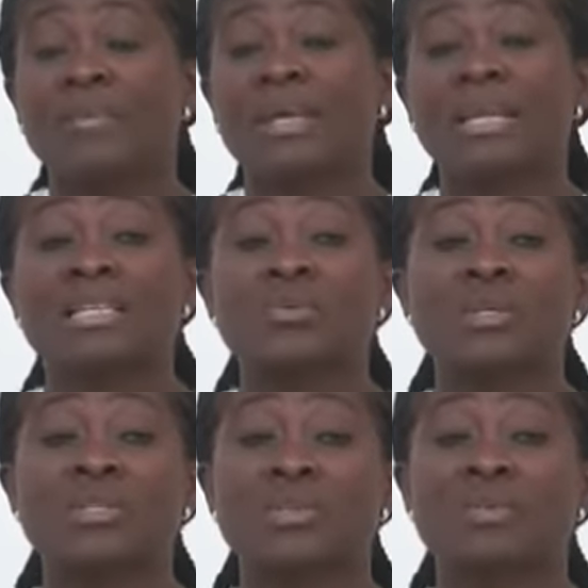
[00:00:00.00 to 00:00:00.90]
And that is
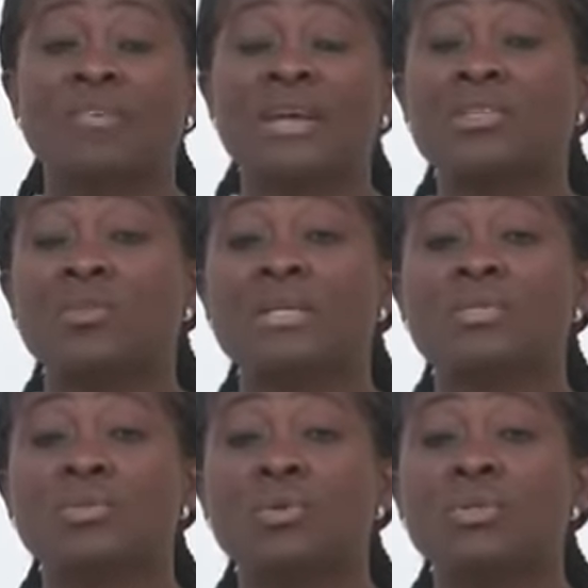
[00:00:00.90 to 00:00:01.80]
what is referred to
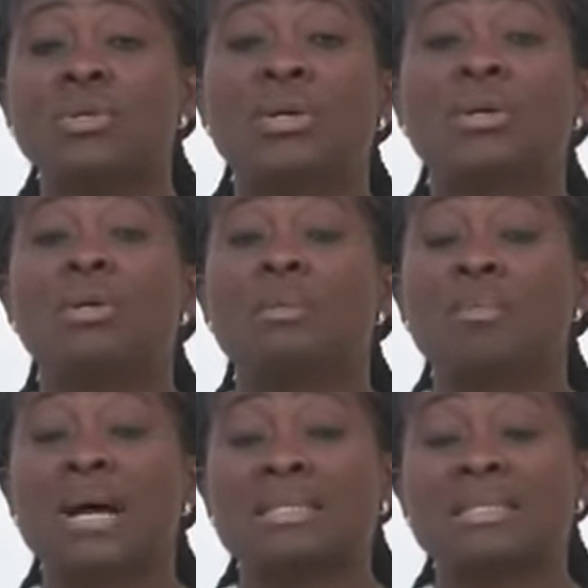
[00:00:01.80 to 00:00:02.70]
as good
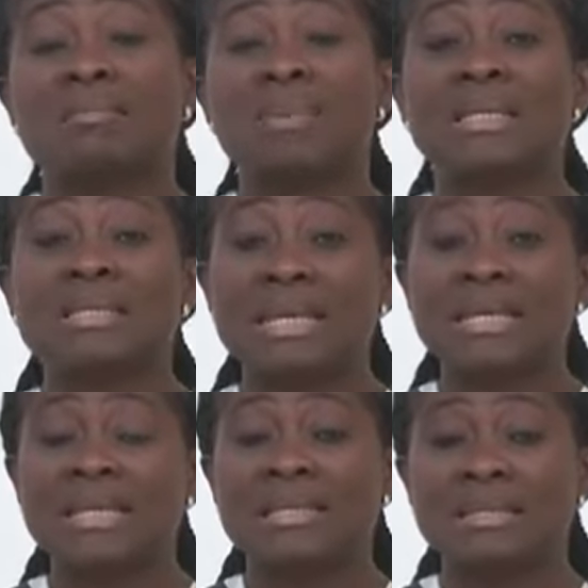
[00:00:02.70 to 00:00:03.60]
participant
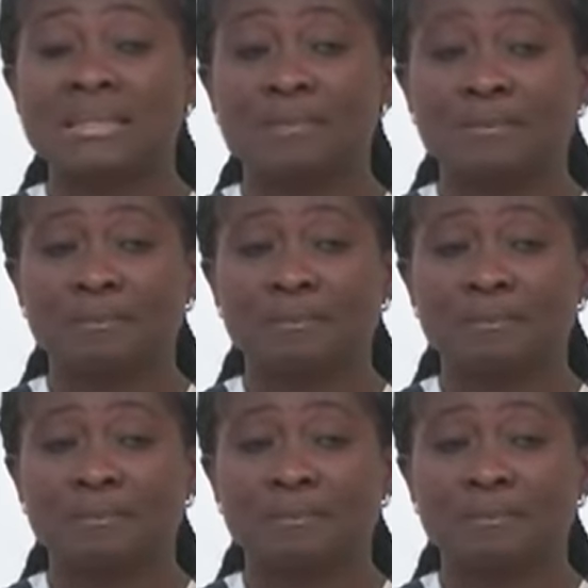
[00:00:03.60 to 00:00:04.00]
tendency.